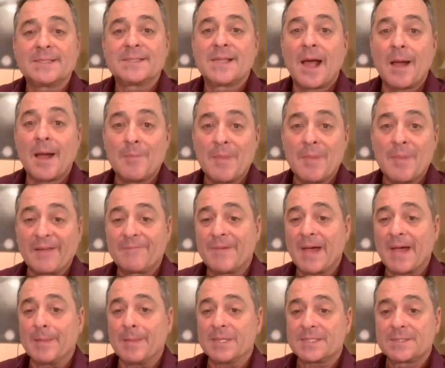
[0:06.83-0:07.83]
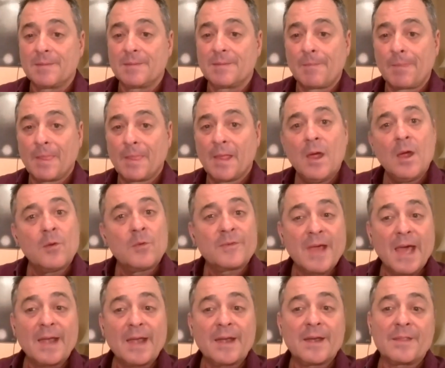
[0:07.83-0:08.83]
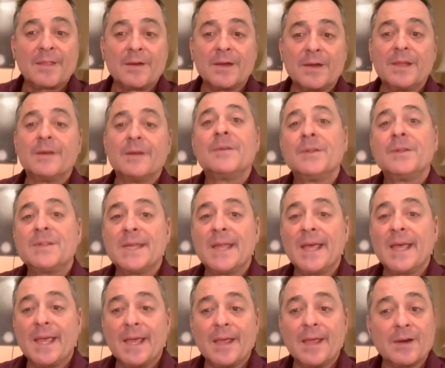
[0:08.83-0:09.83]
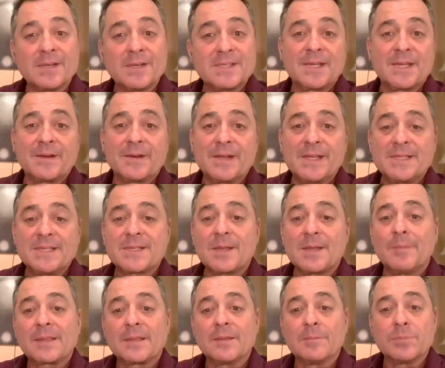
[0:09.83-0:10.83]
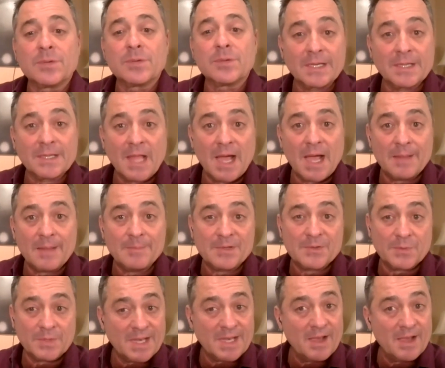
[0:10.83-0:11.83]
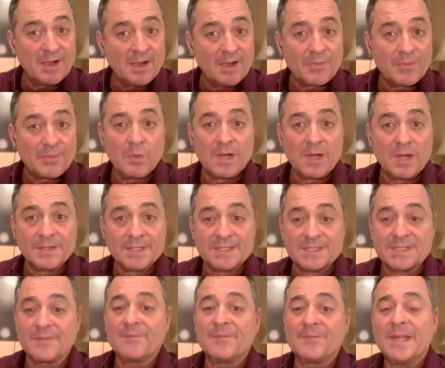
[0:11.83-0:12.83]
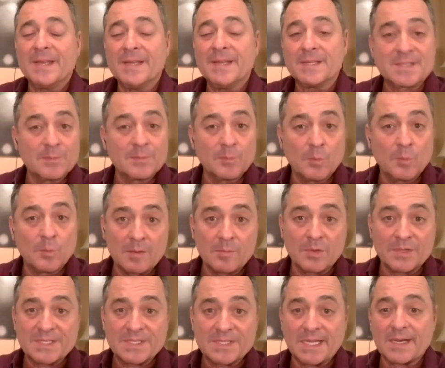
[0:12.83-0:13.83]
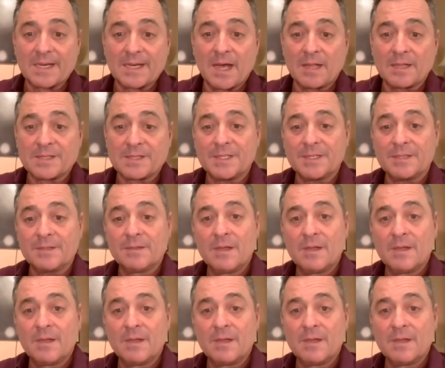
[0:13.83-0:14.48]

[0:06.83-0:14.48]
I'm Mike Feibus. We've got another interview today in our series about the blurring line between health, wellness, and fitness and wearable technology.